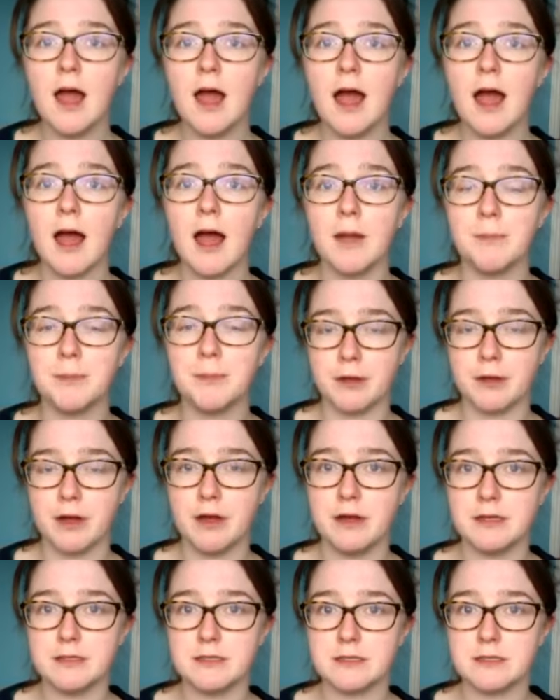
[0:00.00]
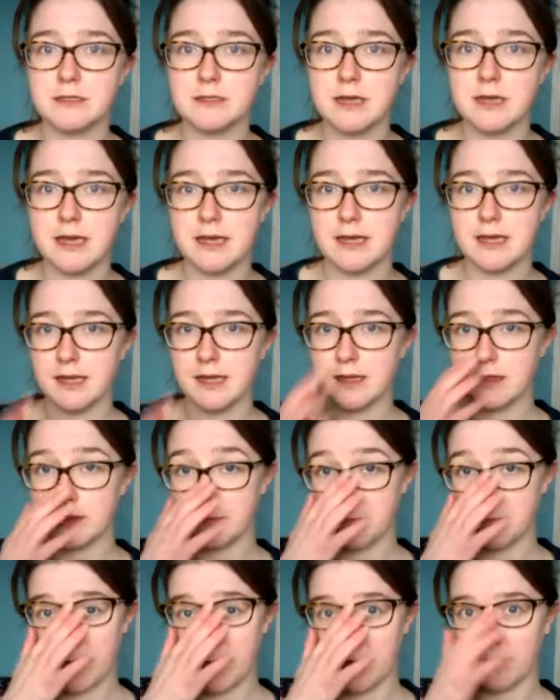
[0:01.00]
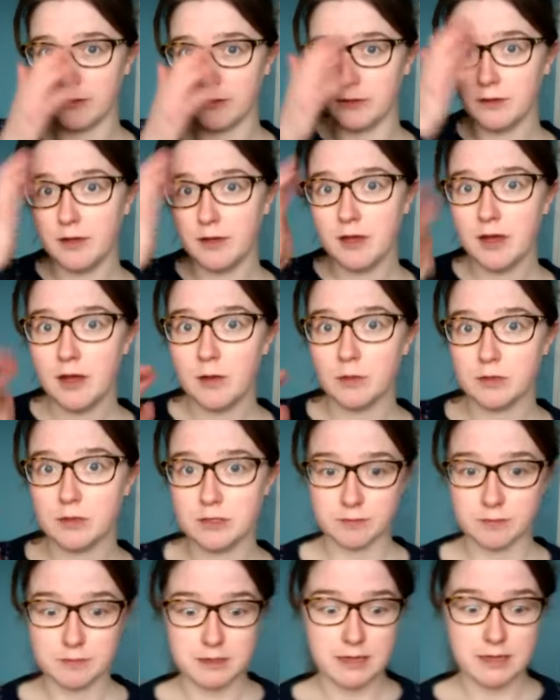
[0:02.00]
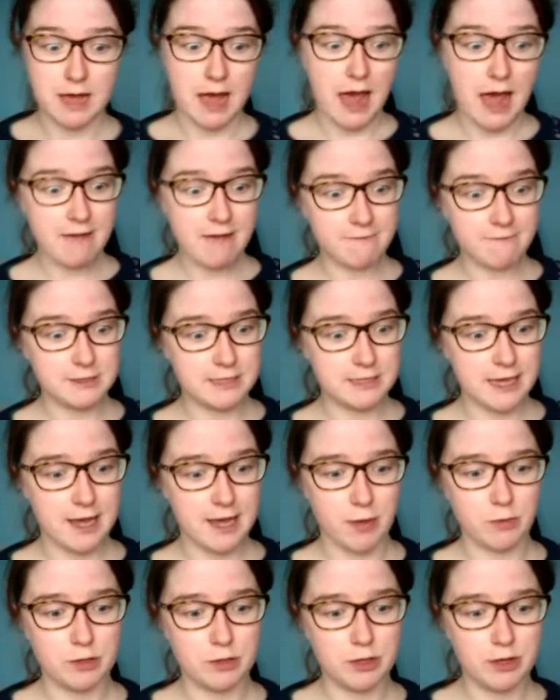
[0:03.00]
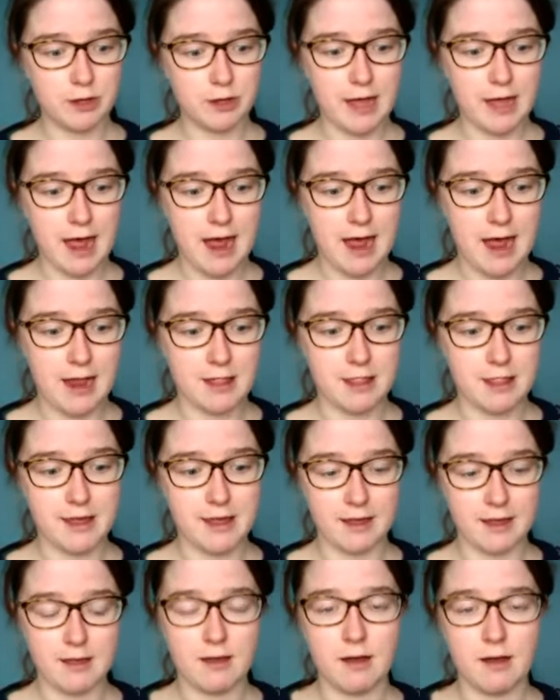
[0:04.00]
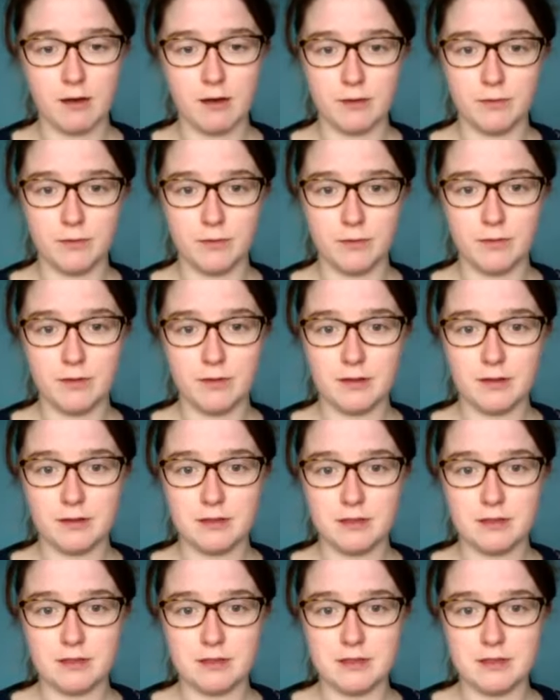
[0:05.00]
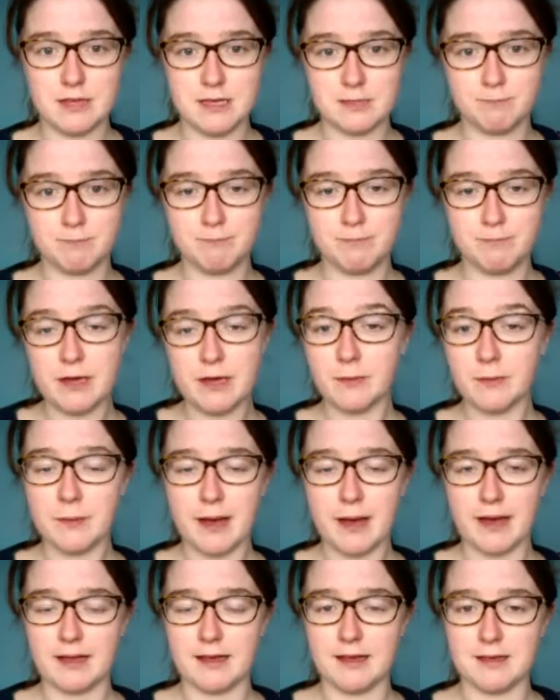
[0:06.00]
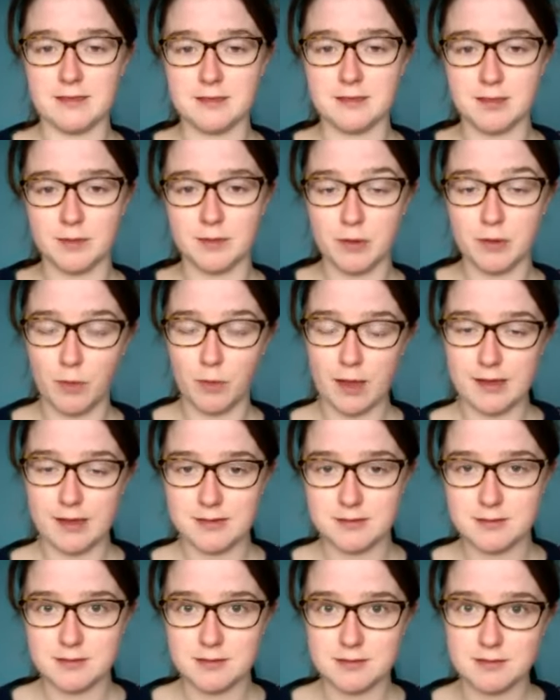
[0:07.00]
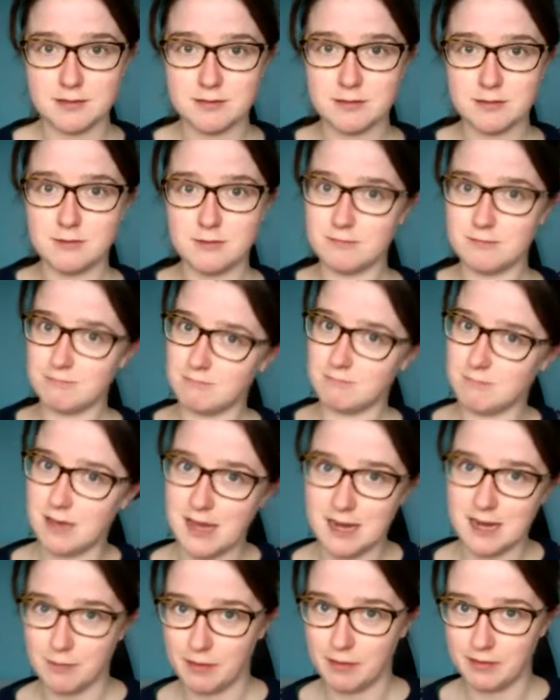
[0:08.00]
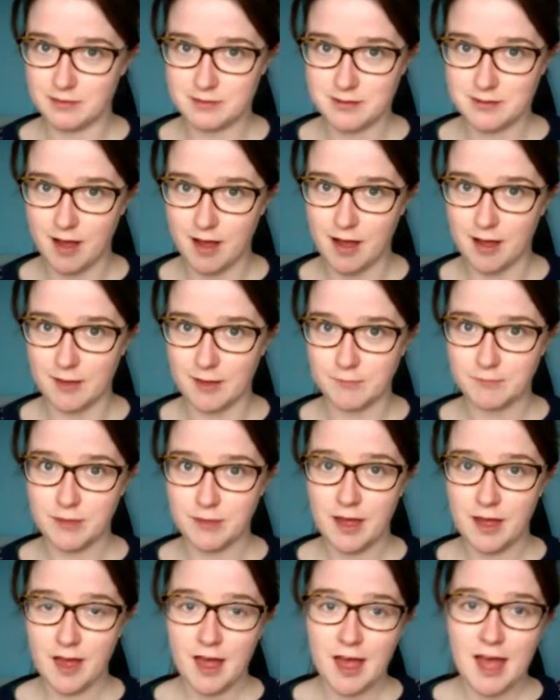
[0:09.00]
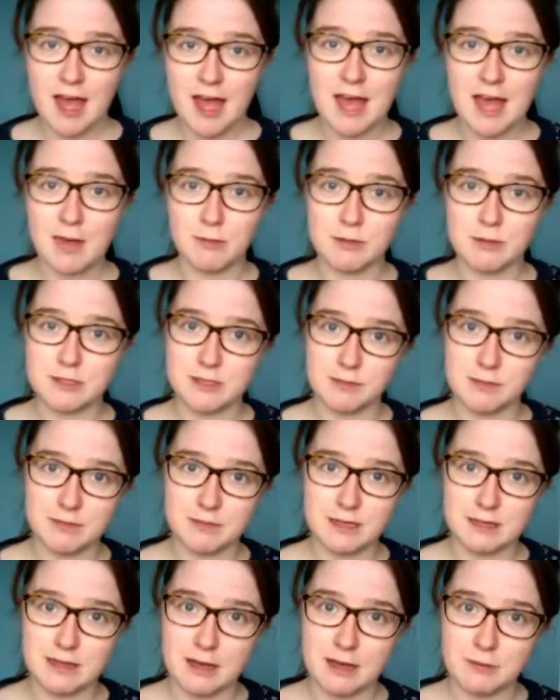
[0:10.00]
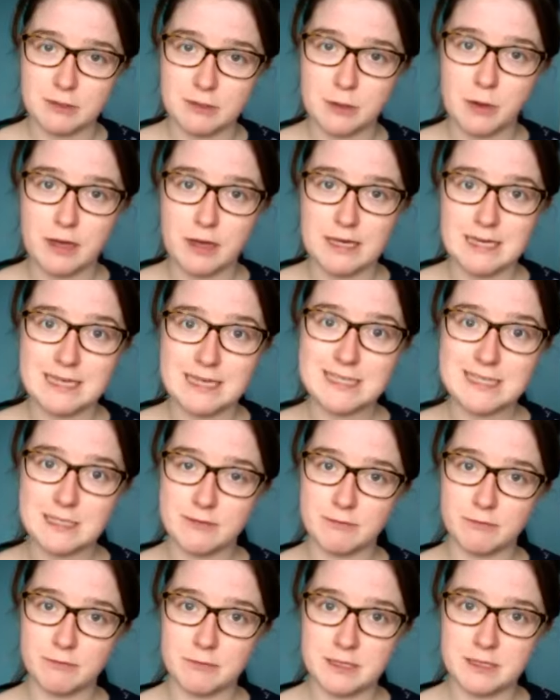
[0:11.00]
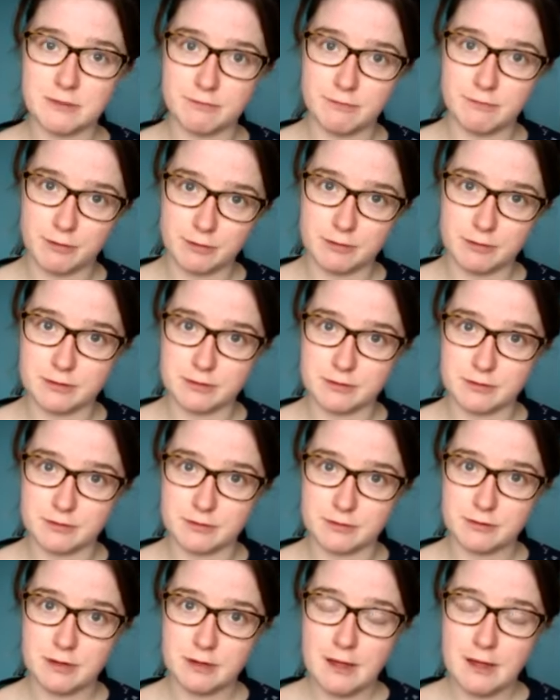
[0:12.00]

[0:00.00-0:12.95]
And because taking the pill was something that every day I would look at and think, oh, this pill packet is going to be waste in a month's time, it was something that was quite easy for me to focus on.